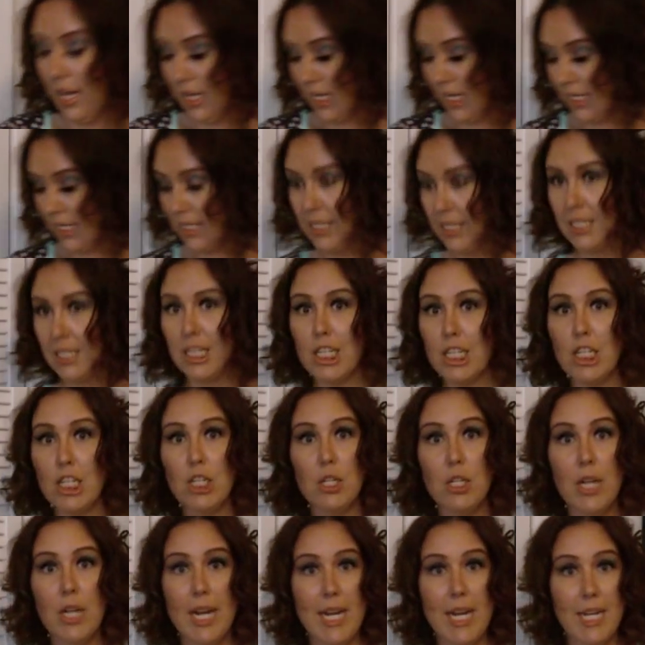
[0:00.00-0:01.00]
And this is a
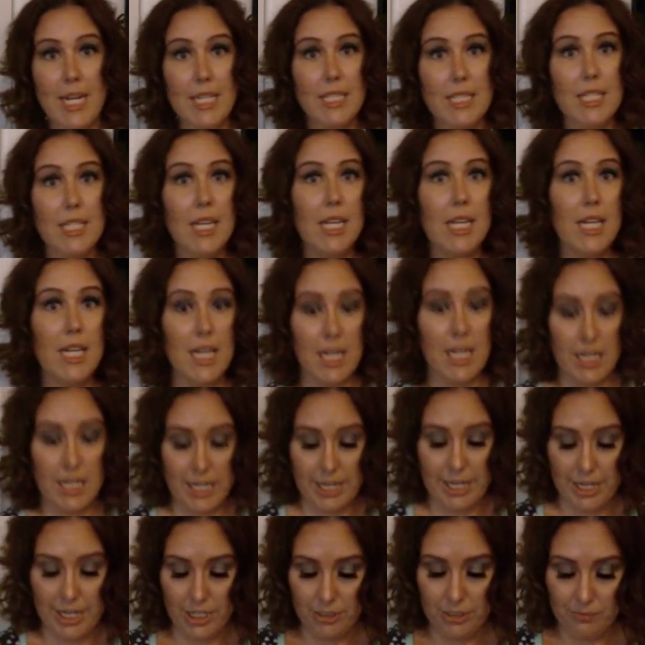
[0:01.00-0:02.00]
great
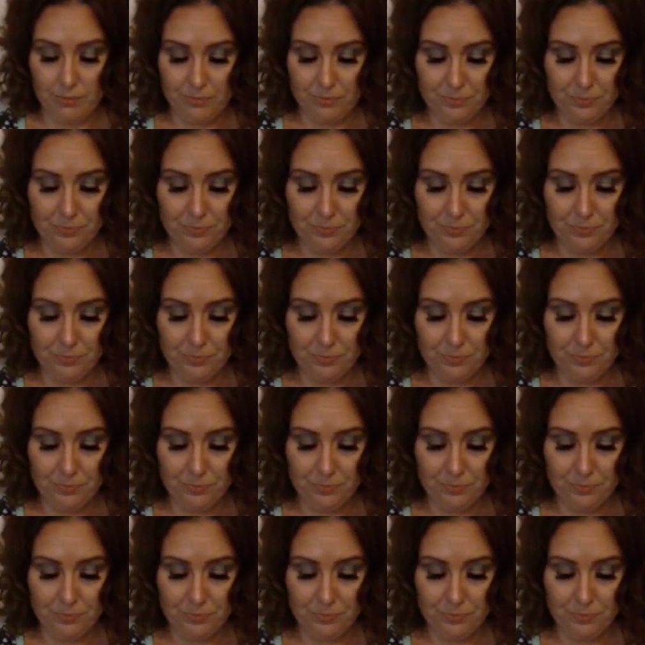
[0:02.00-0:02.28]
color.